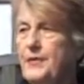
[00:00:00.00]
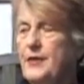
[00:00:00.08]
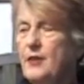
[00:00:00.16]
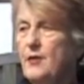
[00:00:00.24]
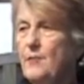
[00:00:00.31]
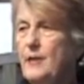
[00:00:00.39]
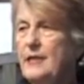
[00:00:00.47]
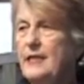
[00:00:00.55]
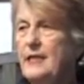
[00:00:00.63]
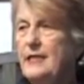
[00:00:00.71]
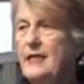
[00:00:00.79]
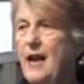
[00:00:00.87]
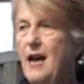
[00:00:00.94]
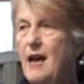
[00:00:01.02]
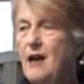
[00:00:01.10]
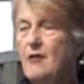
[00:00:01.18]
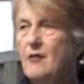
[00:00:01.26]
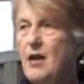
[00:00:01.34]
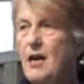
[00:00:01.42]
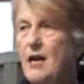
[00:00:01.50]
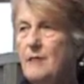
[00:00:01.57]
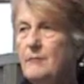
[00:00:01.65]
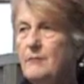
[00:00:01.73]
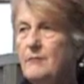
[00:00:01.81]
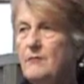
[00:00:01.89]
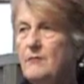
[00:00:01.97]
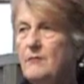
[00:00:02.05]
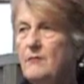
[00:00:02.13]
the committee now